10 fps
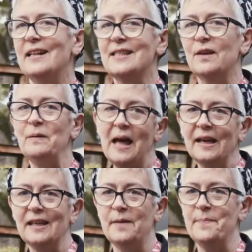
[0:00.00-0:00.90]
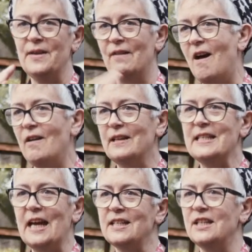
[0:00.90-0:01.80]
And so like your, your
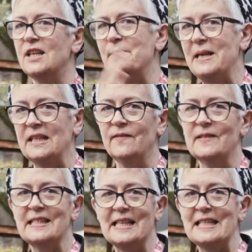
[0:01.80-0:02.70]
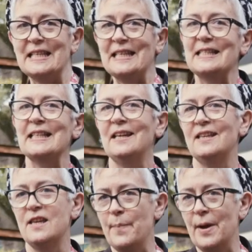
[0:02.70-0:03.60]
architecture, your medieval cities,
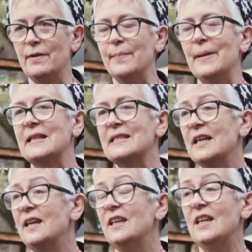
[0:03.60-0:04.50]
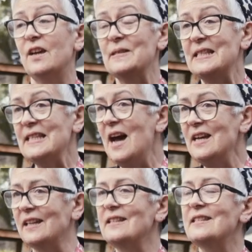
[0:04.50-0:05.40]
your pyramids, you know,
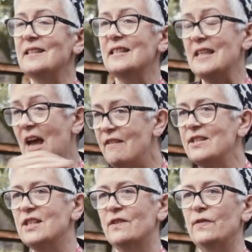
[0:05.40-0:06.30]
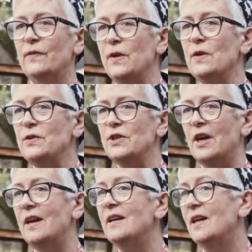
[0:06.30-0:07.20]
science is the heritage of the
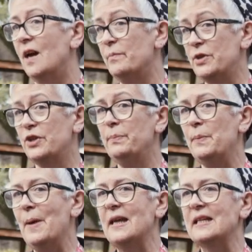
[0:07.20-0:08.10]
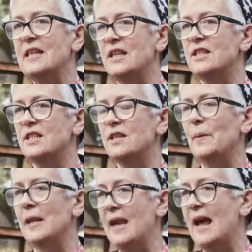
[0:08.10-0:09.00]
future and we should be paying attention to it